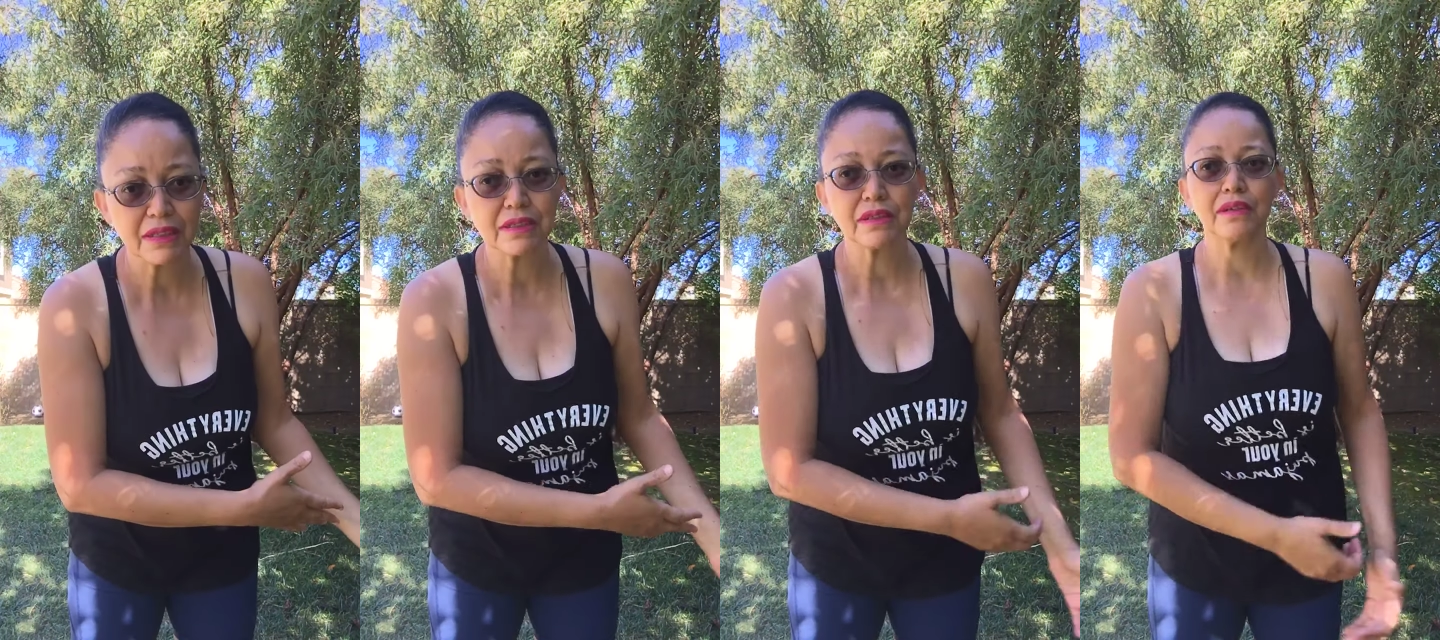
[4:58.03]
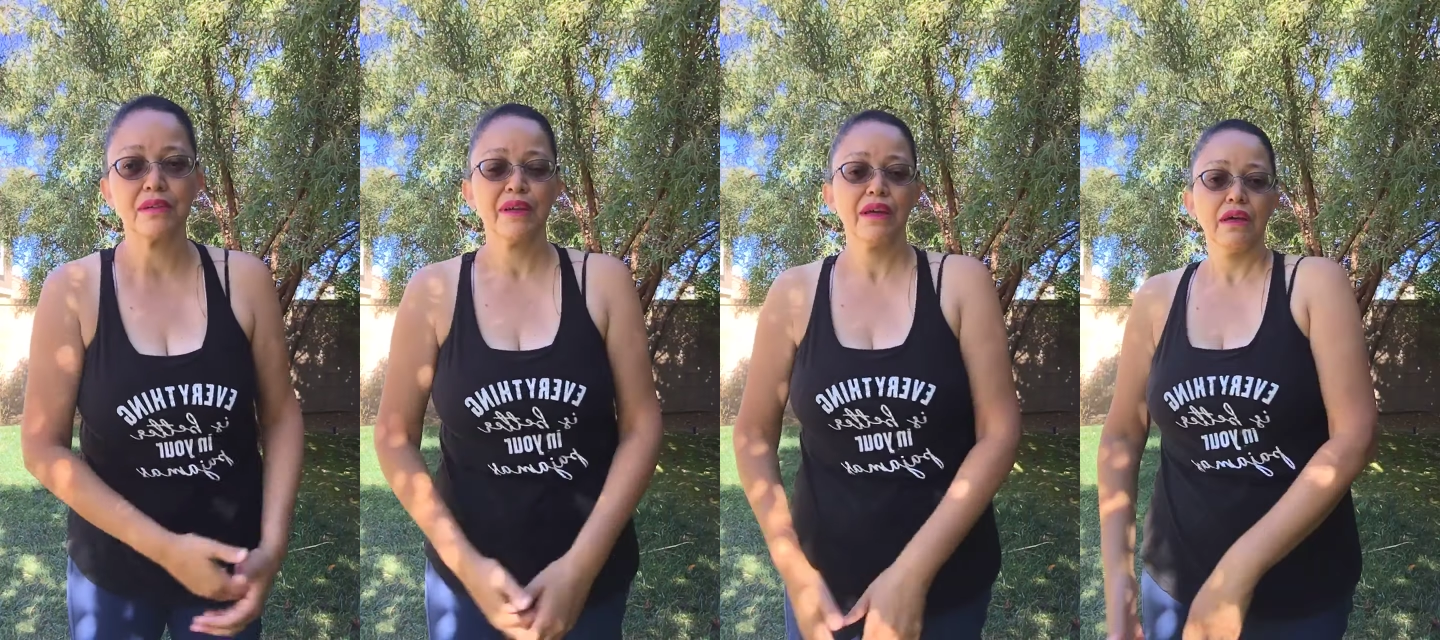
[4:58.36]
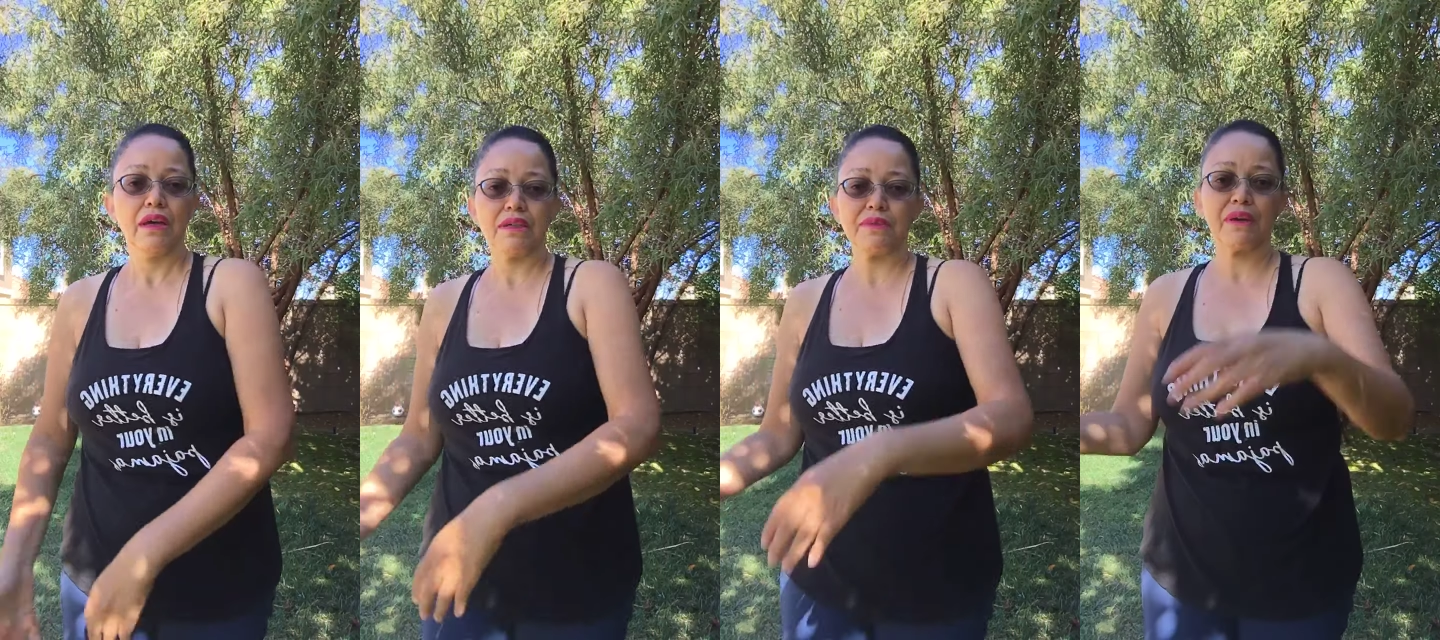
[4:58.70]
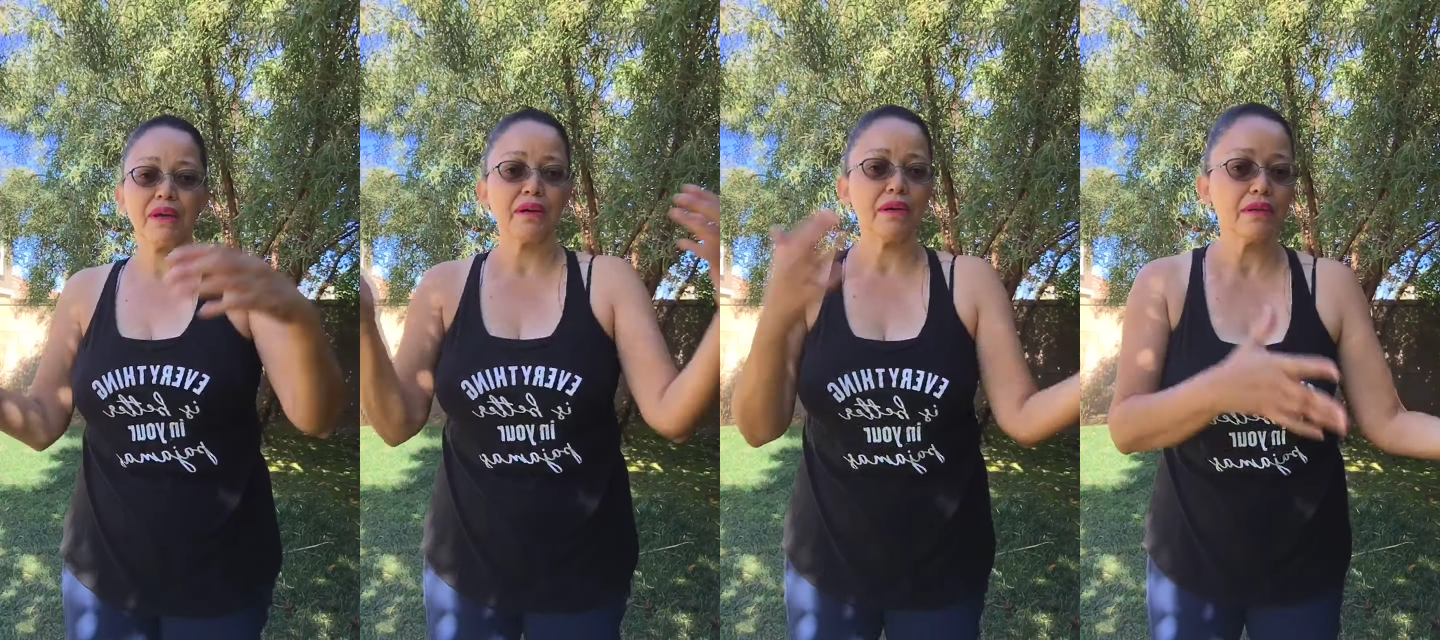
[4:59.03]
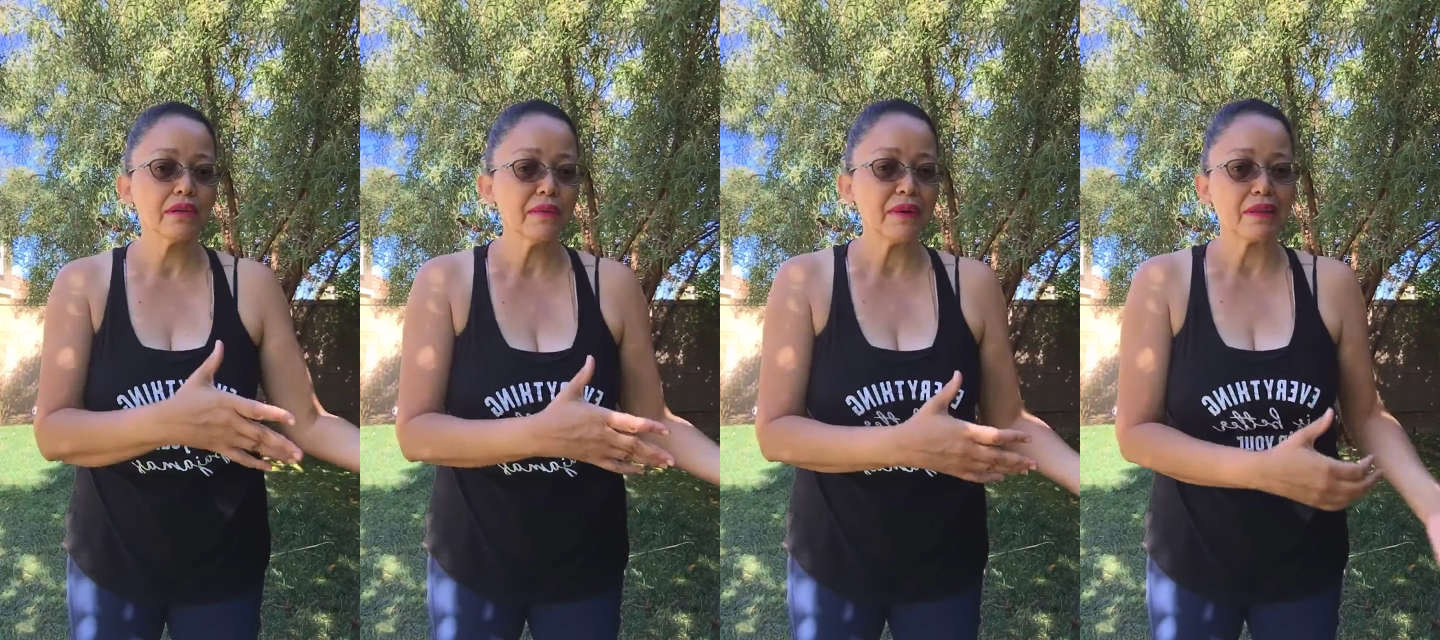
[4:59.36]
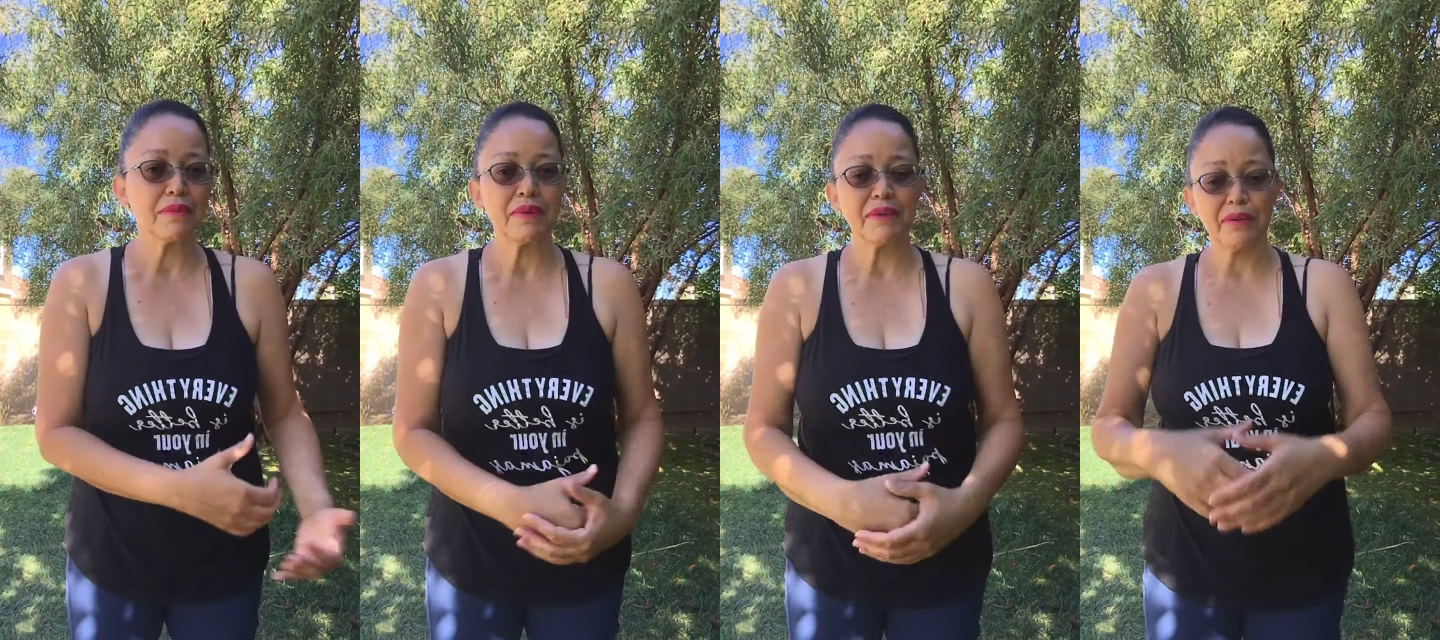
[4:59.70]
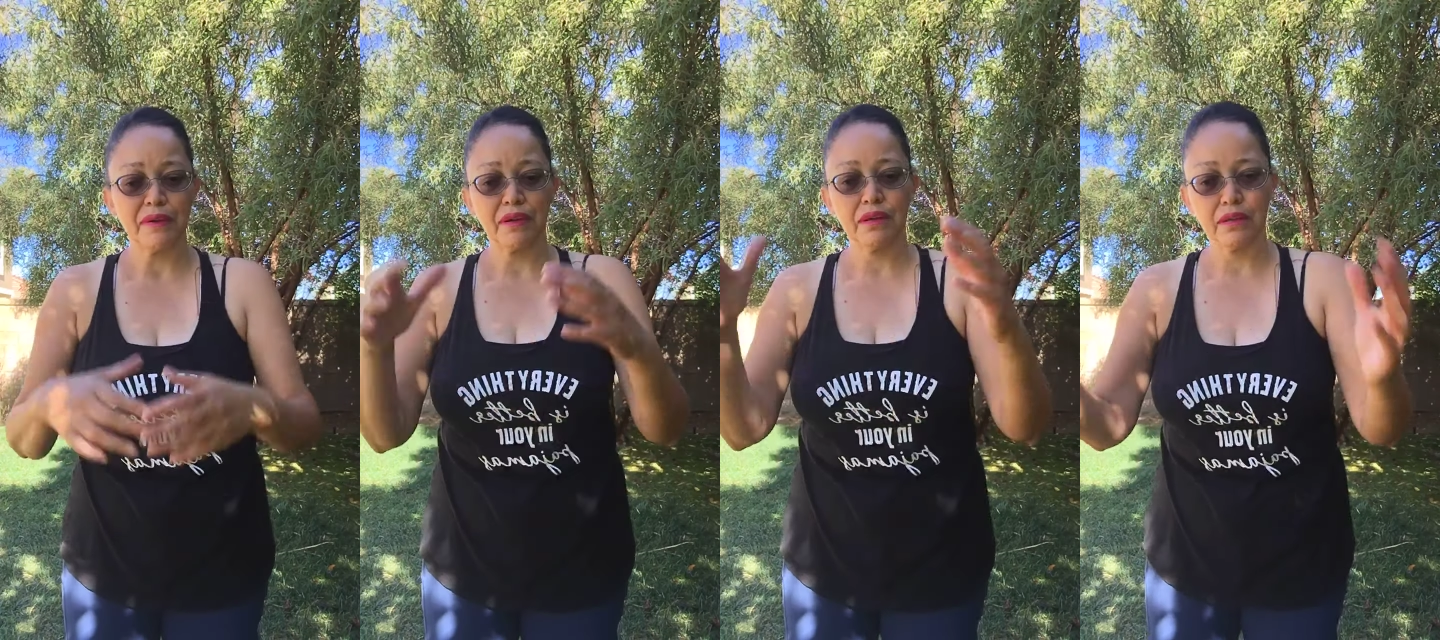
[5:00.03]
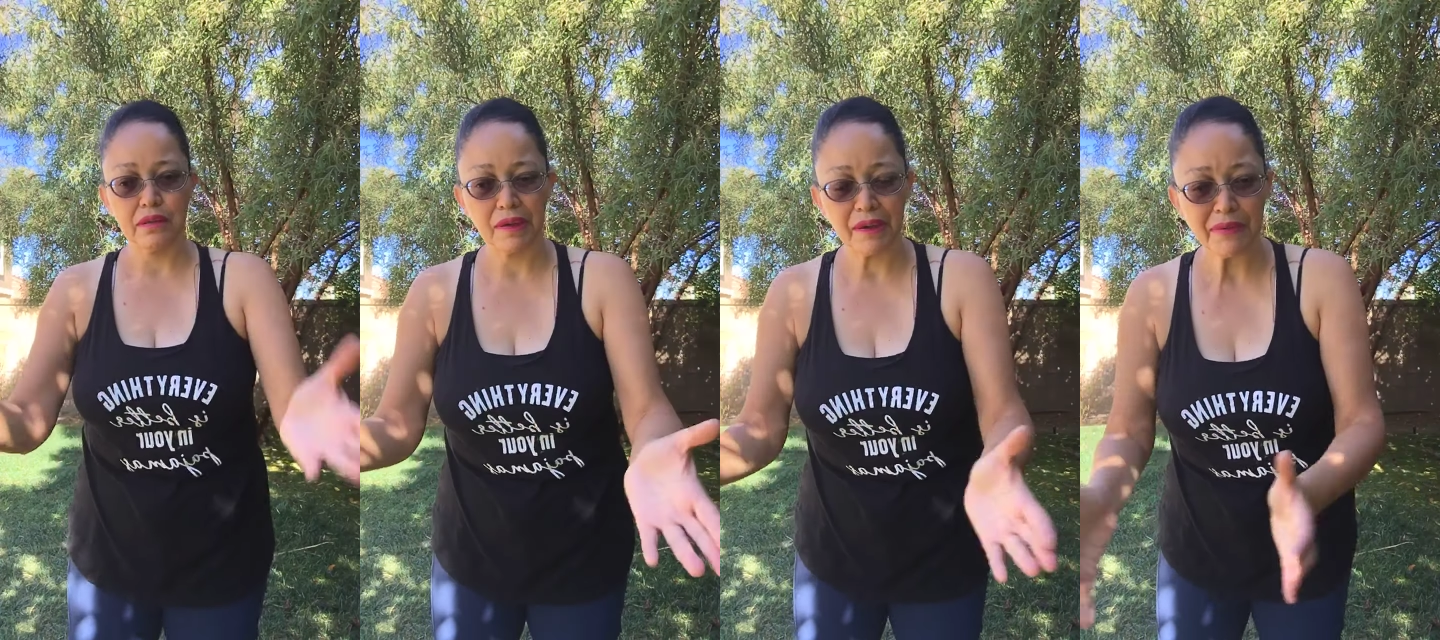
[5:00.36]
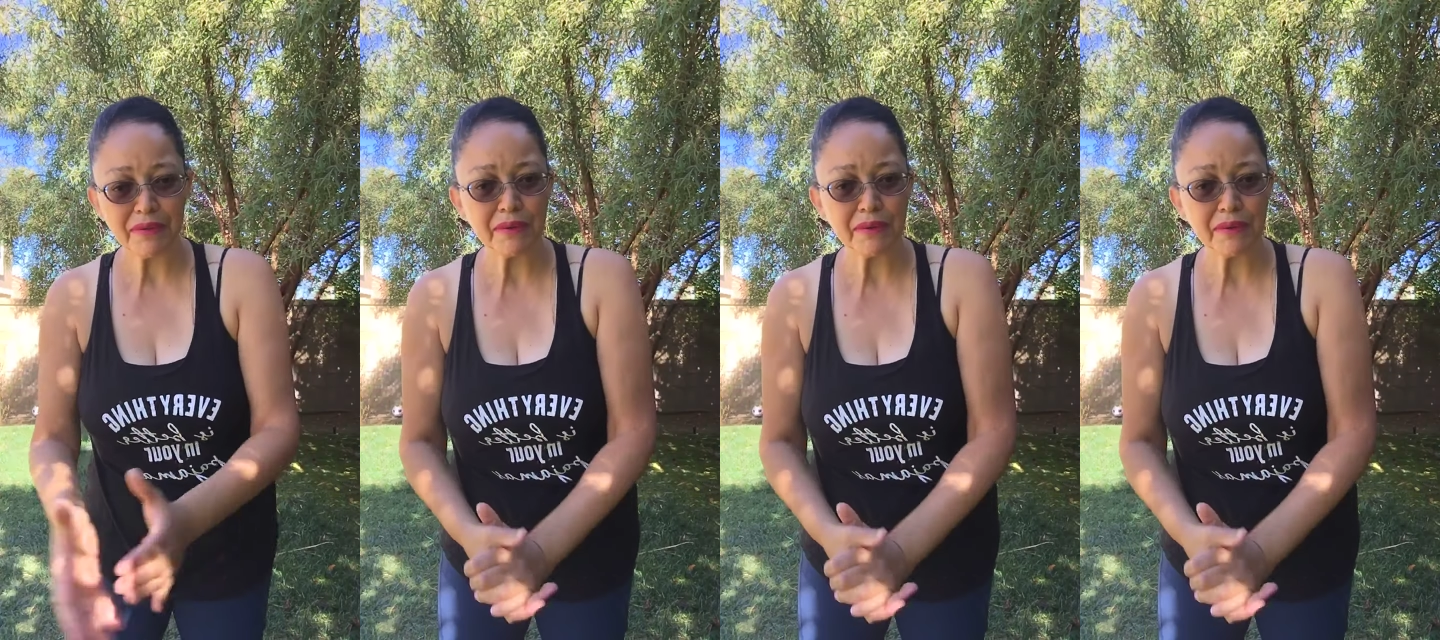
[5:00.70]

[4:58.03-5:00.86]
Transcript: So as we get older, we have to be very, you know, careful.